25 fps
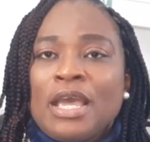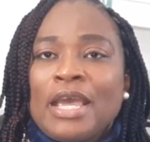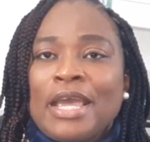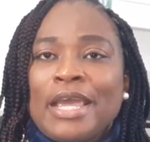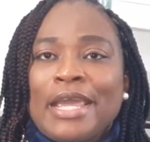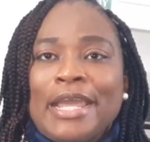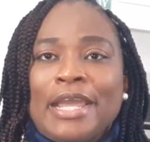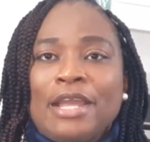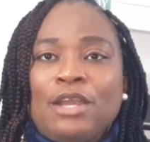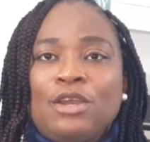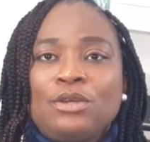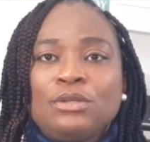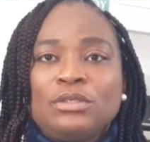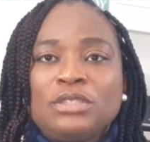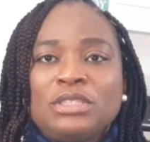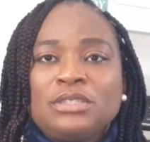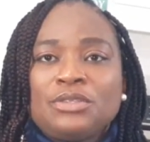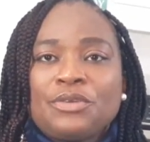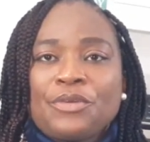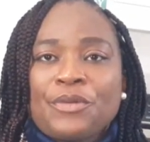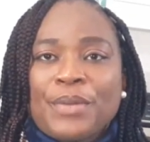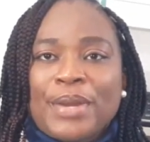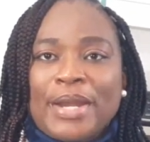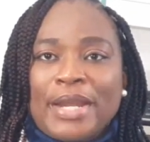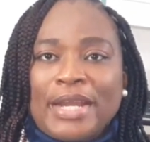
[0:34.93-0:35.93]
A
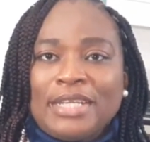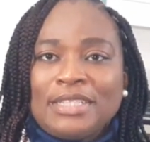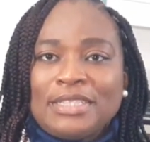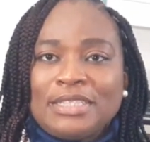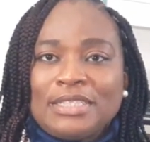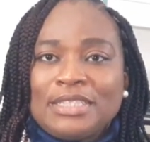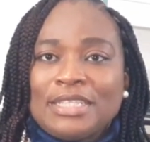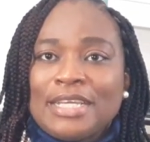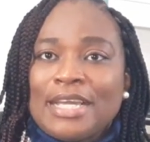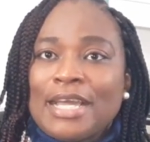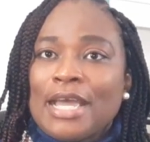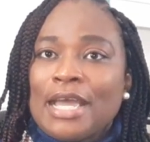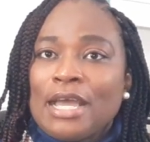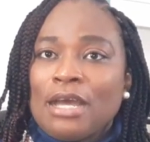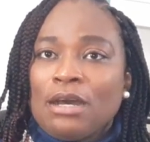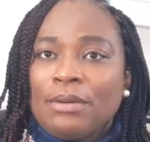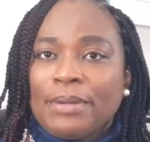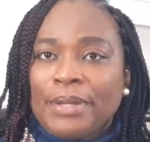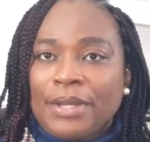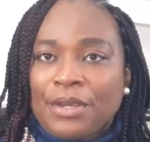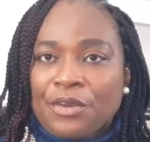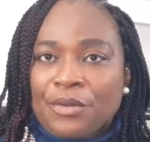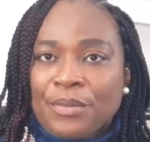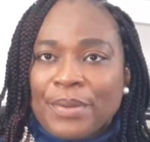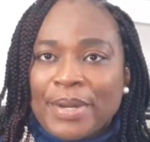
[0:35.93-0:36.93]
good credit, a
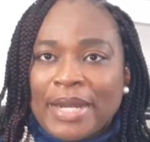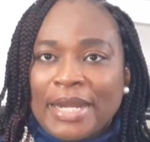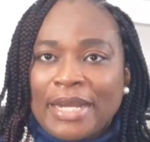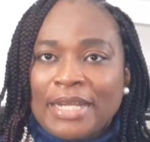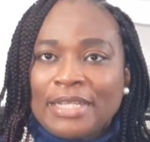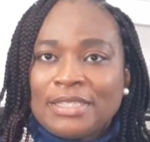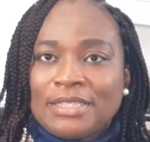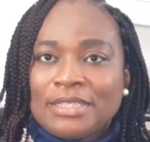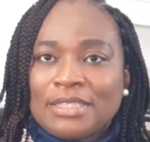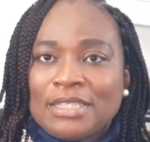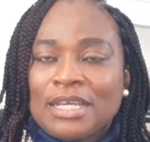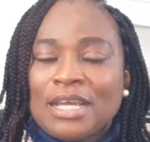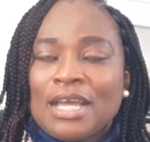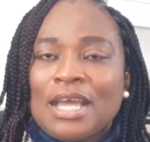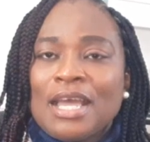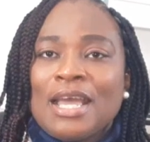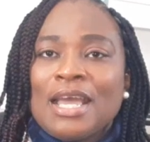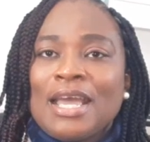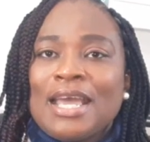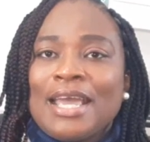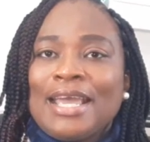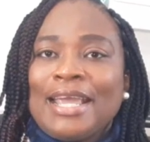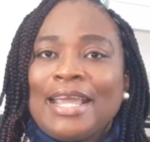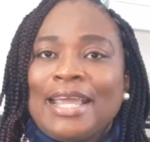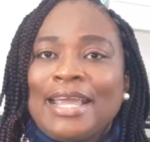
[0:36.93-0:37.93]
healthy credit,
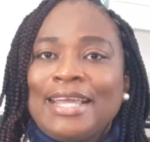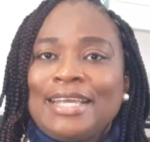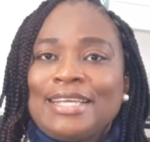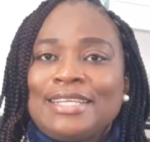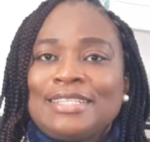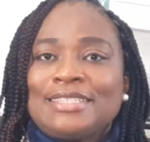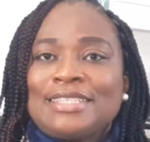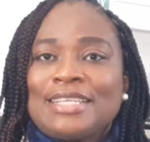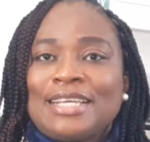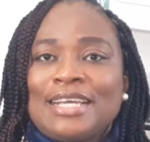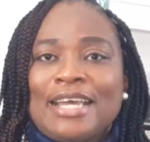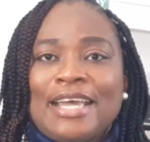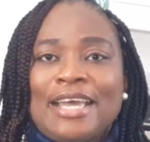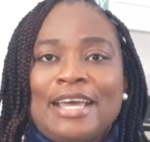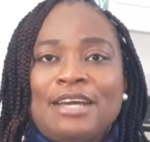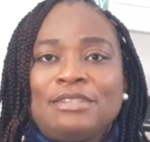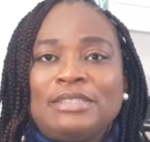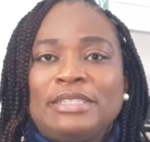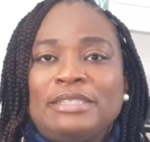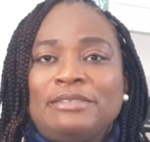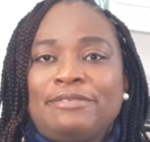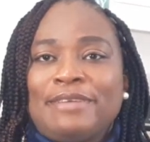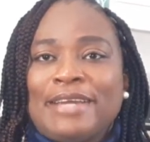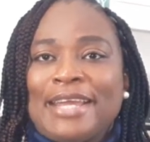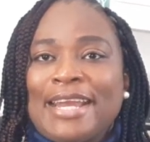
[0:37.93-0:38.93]
is a
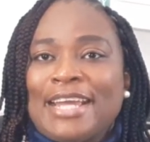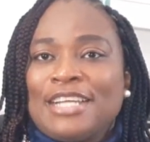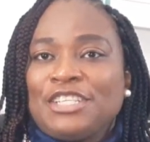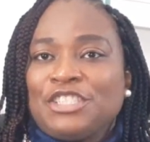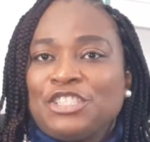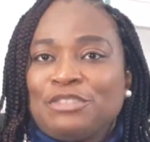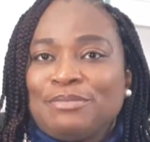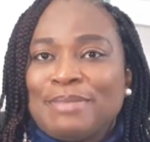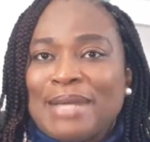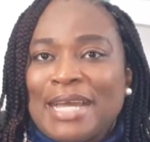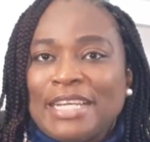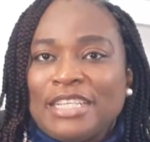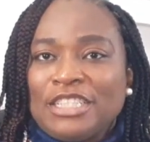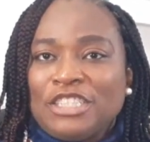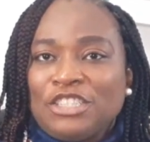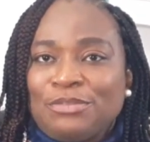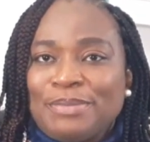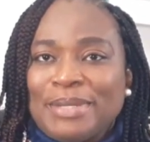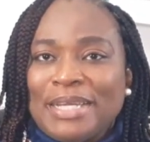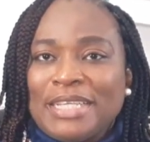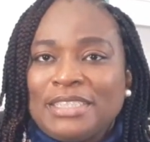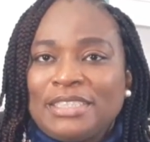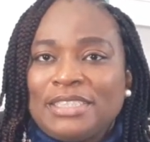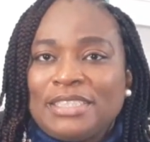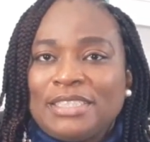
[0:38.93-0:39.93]
healthy financial
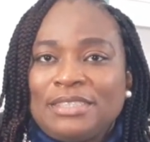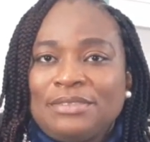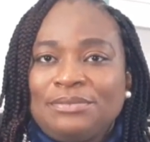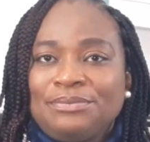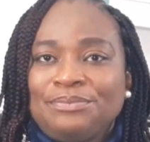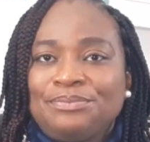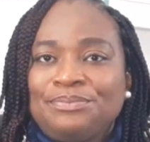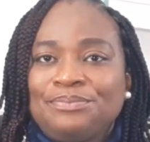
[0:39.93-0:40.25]
management.